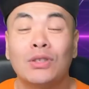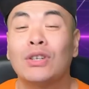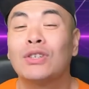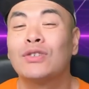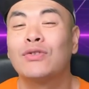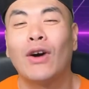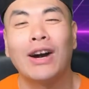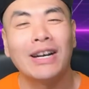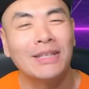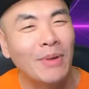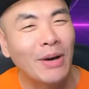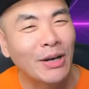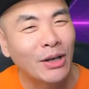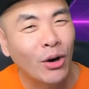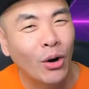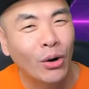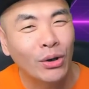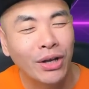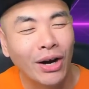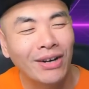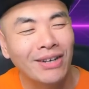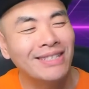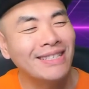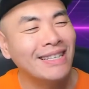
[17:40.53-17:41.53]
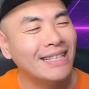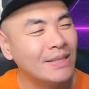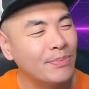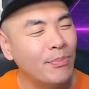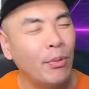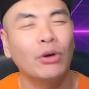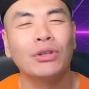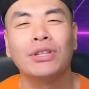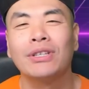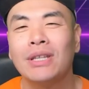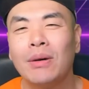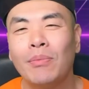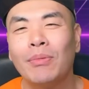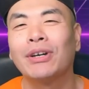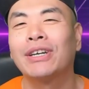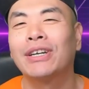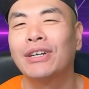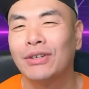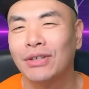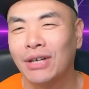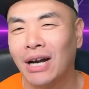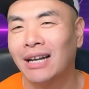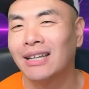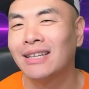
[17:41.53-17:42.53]
as far as my cold heart, since both of them are
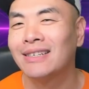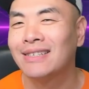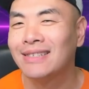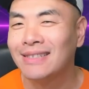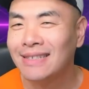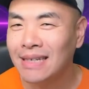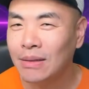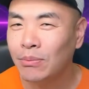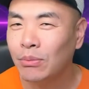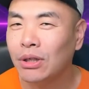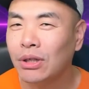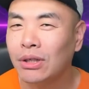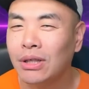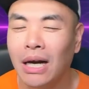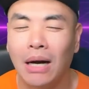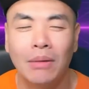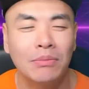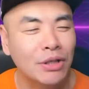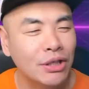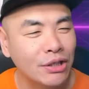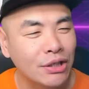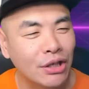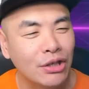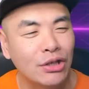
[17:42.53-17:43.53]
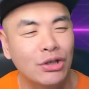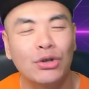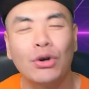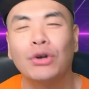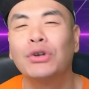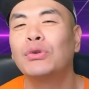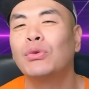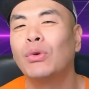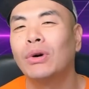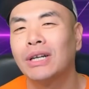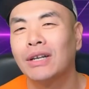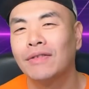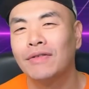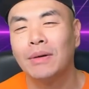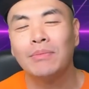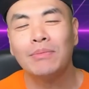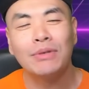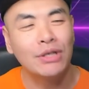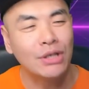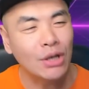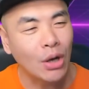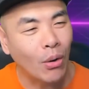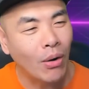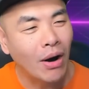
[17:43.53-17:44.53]
geared kind of similarly, I'm just going to show you one of them.
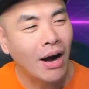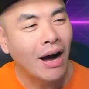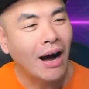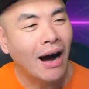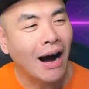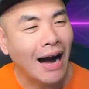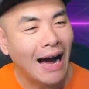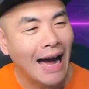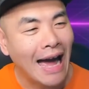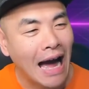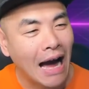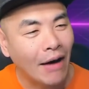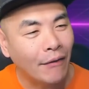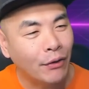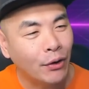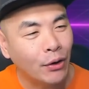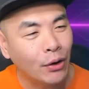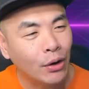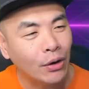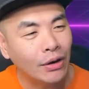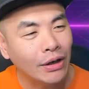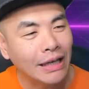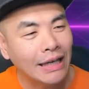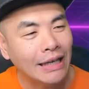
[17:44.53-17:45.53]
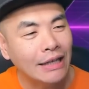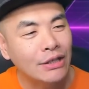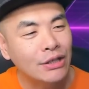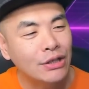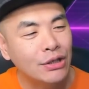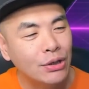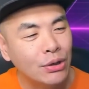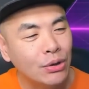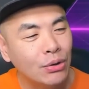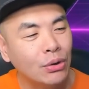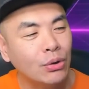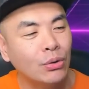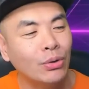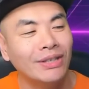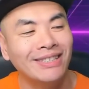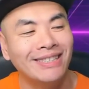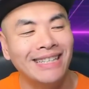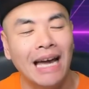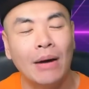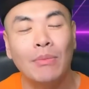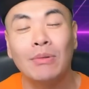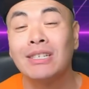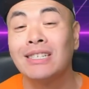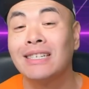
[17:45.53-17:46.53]
So I have her in 2 crit
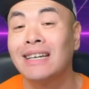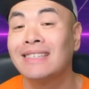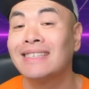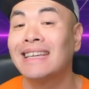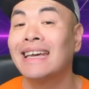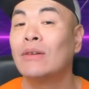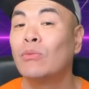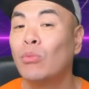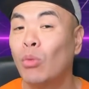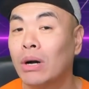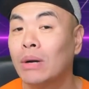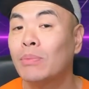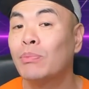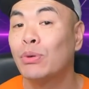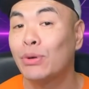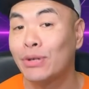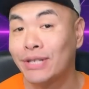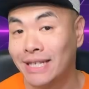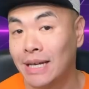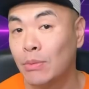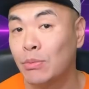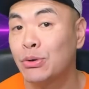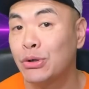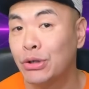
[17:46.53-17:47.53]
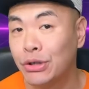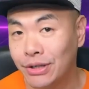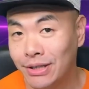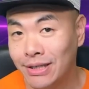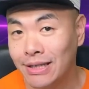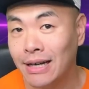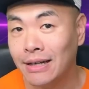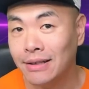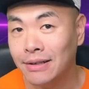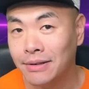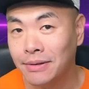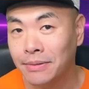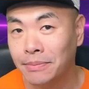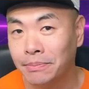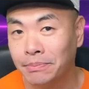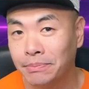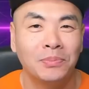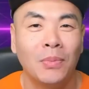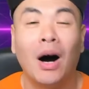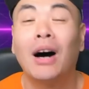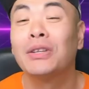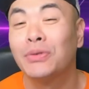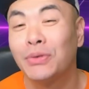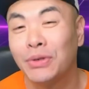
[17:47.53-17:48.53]
damage sets and 1 perception set.
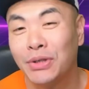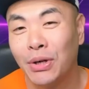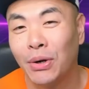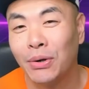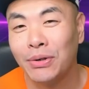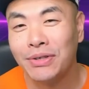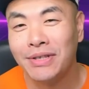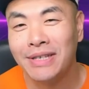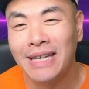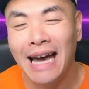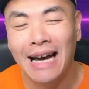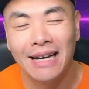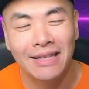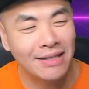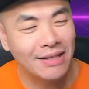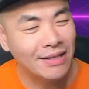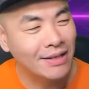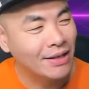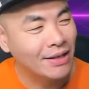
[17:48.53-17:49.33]
On to her total stats.